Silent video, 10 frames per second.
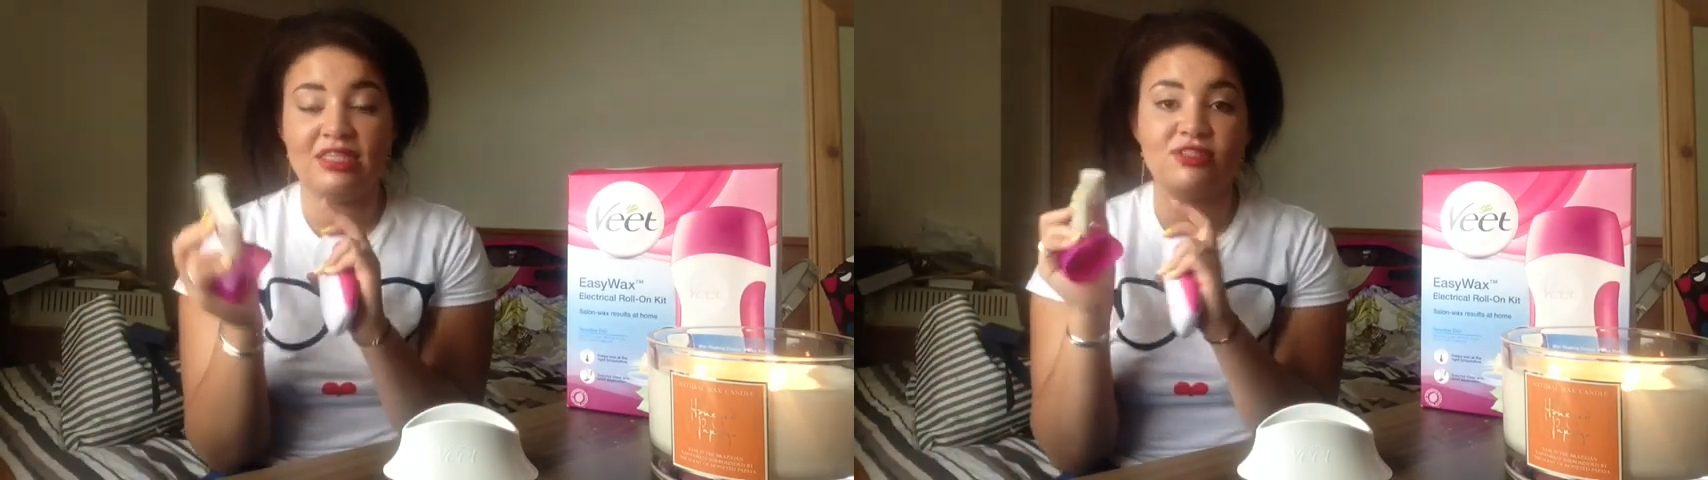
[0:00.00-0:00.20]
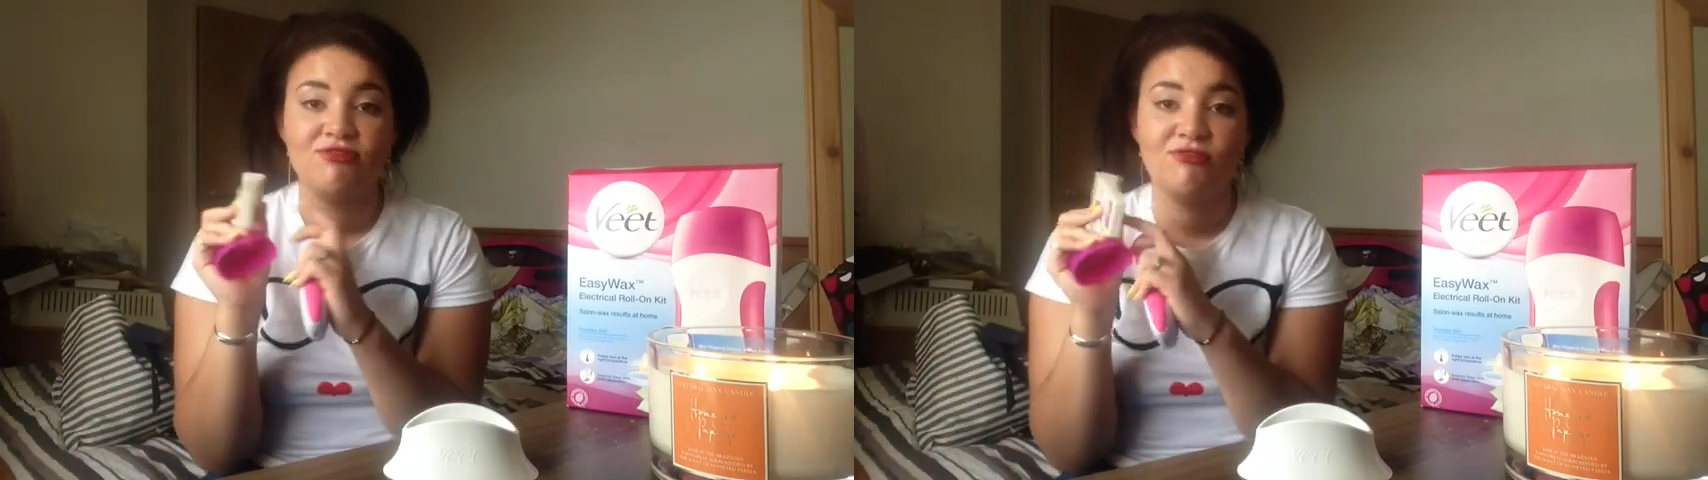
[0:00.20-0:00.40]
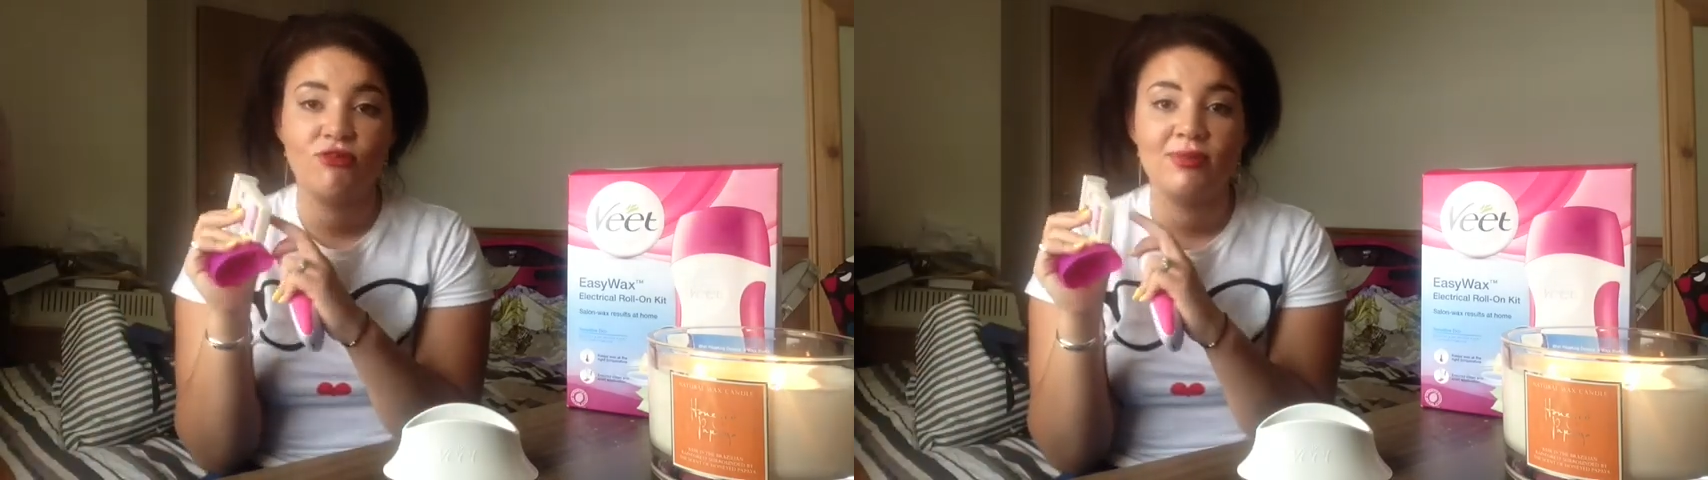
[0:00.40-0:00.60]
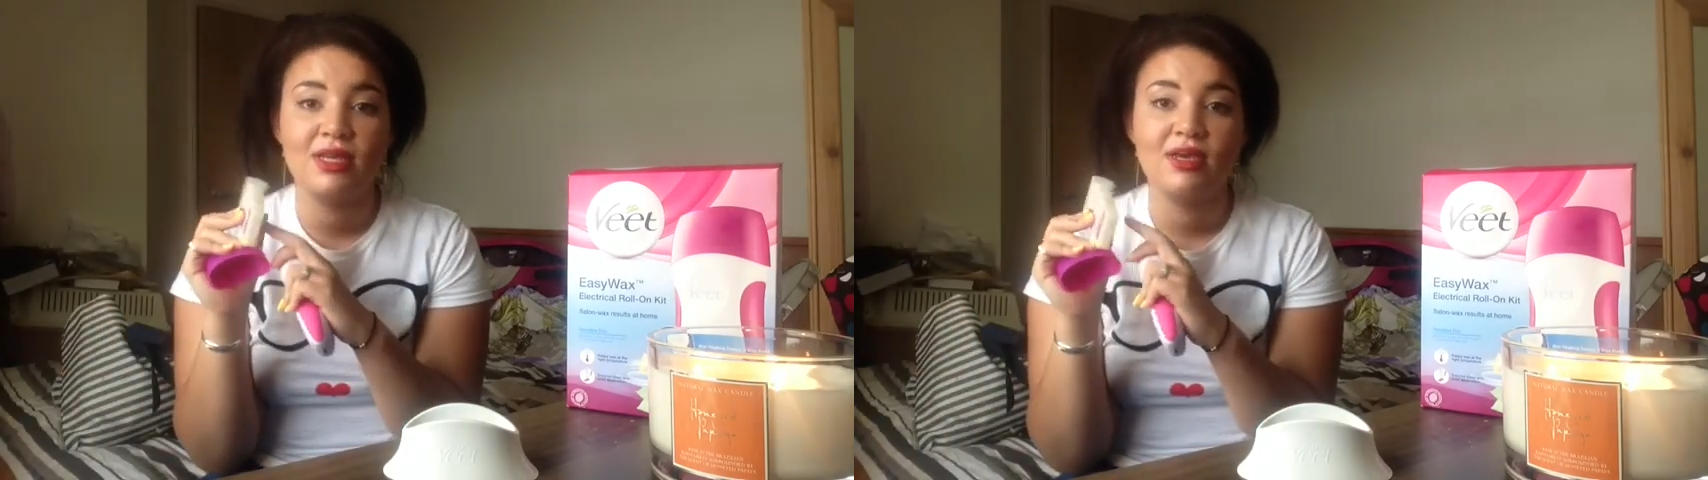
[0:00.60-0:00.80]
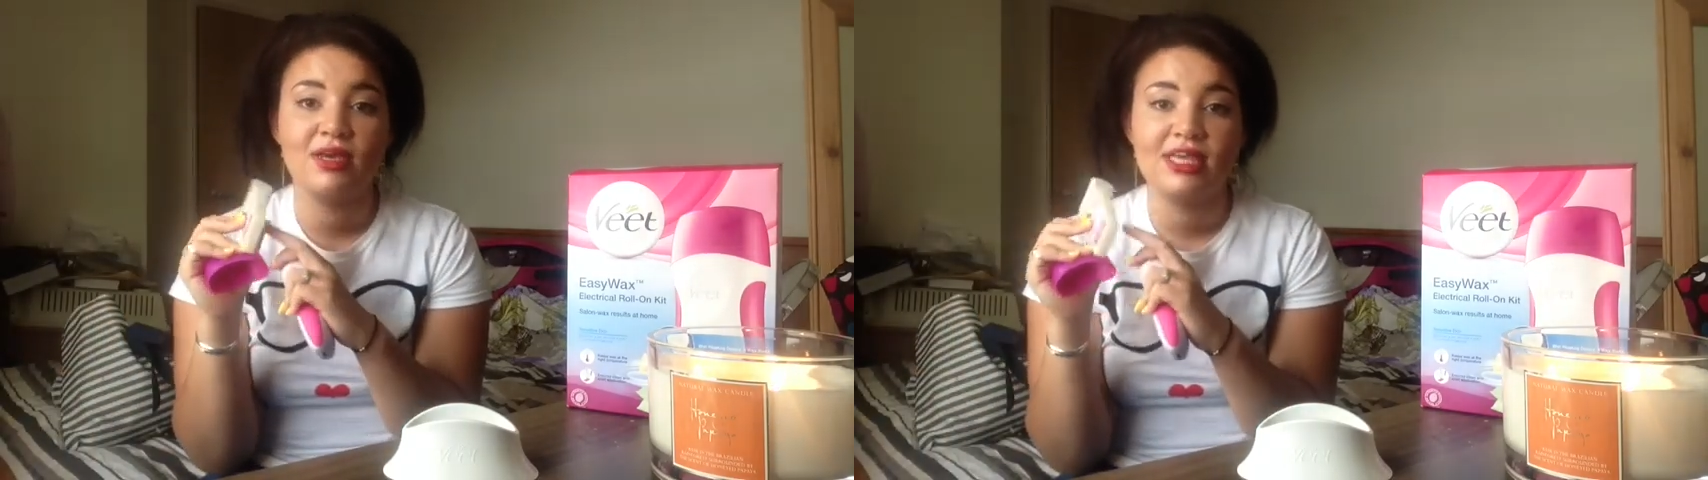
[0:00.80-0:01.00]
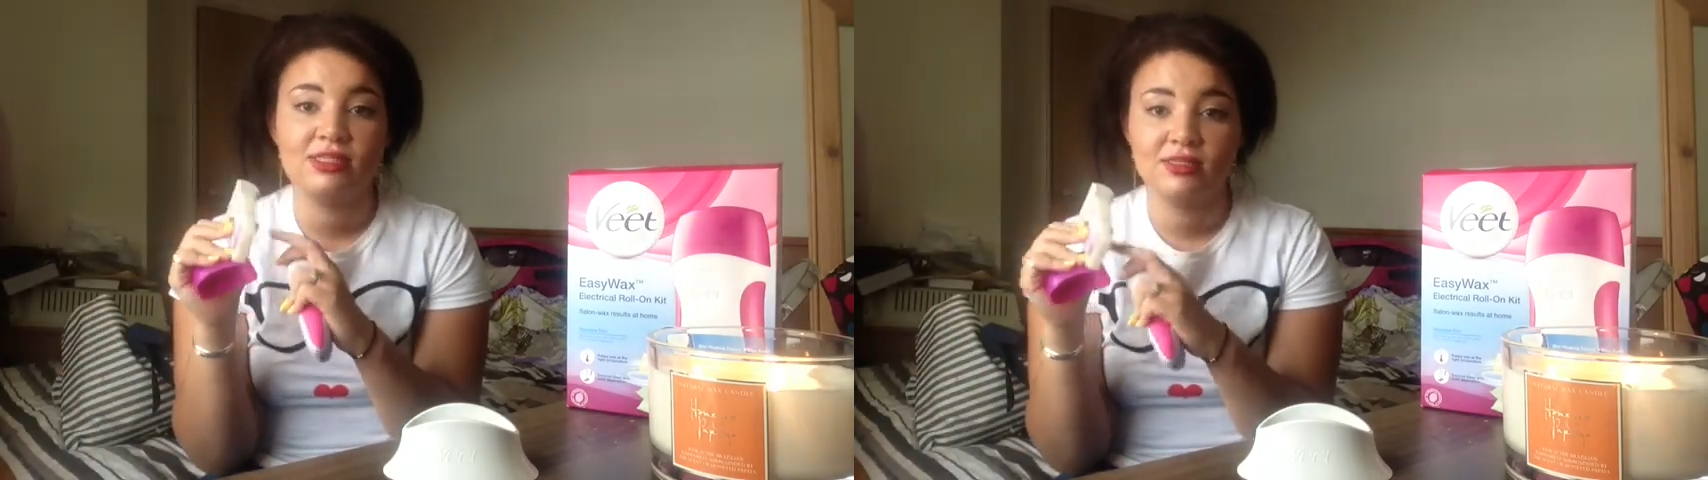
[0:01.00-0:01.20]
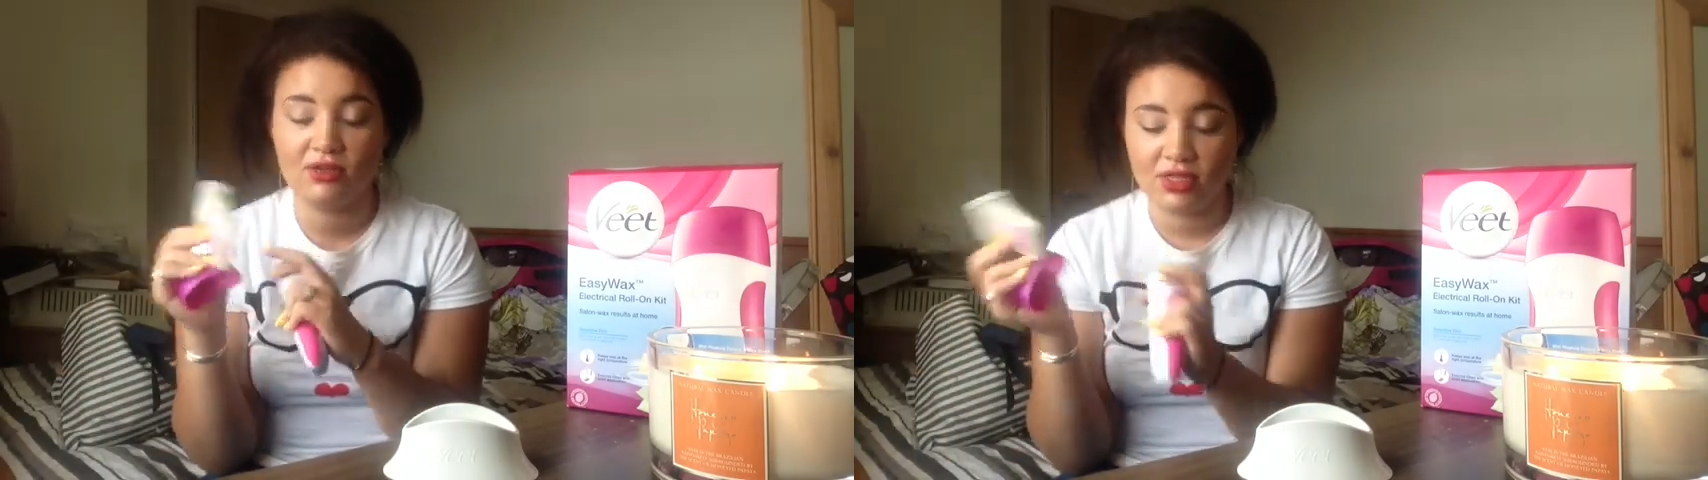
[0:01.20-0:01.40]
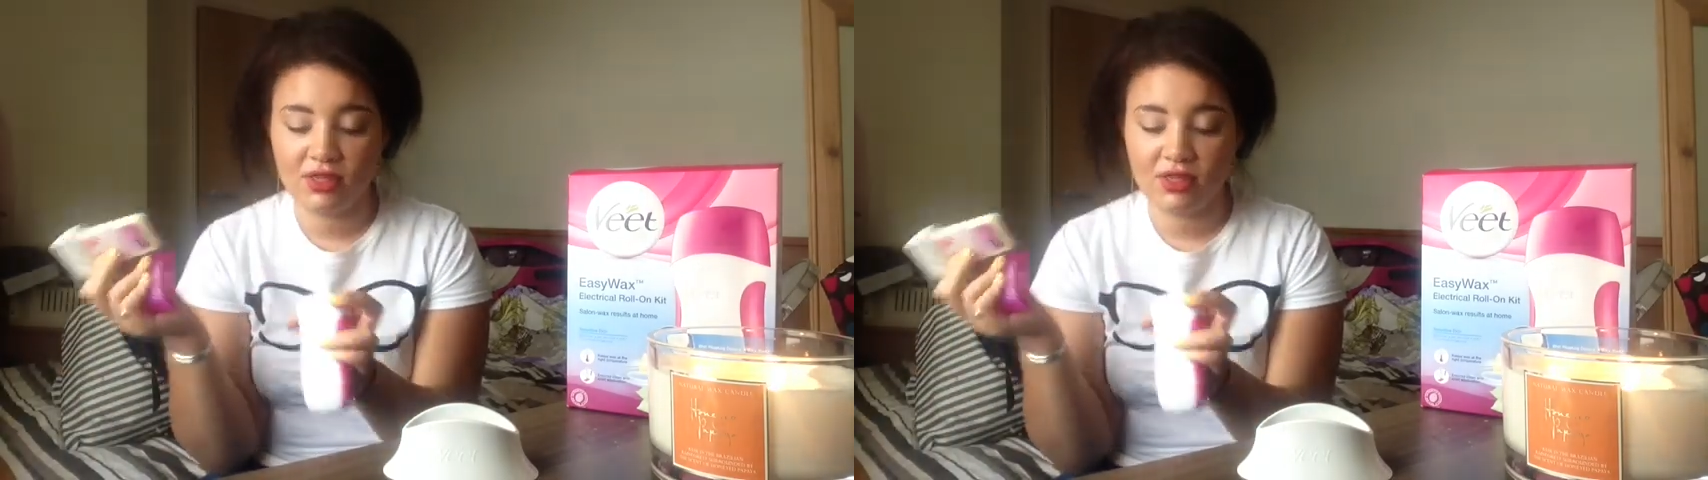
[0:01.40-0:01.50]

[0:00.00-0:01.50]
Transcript: is the formula inside